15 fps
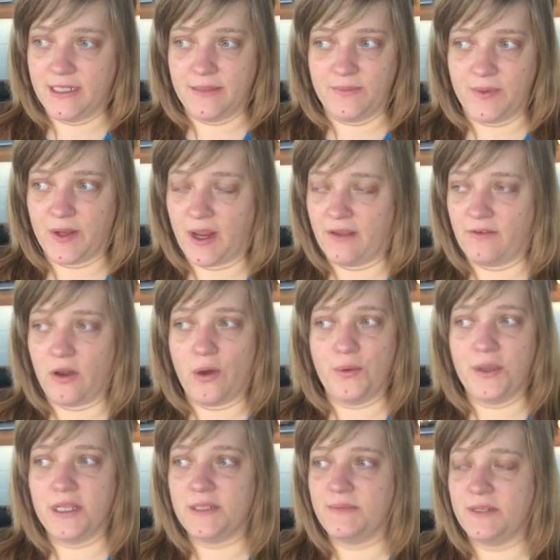But I've
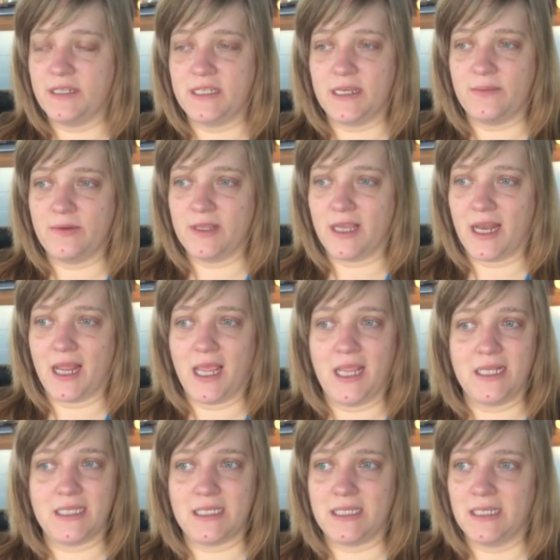always been someone that
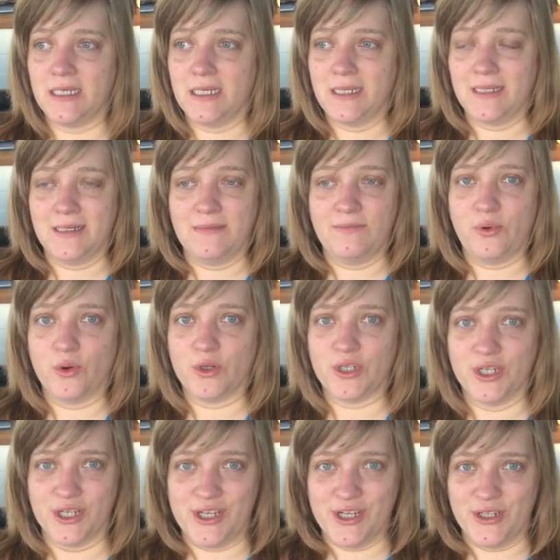hates
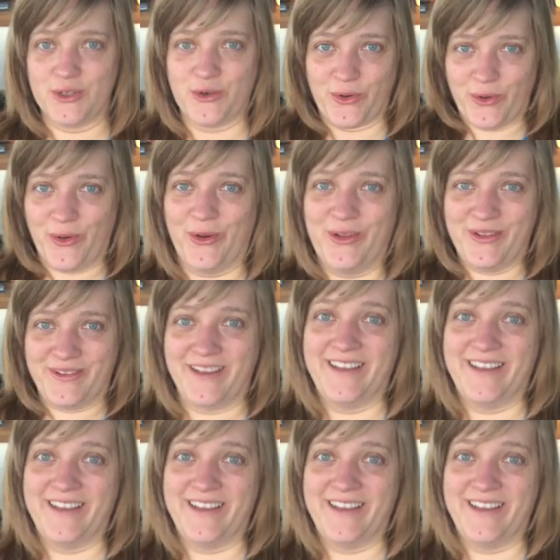portion control.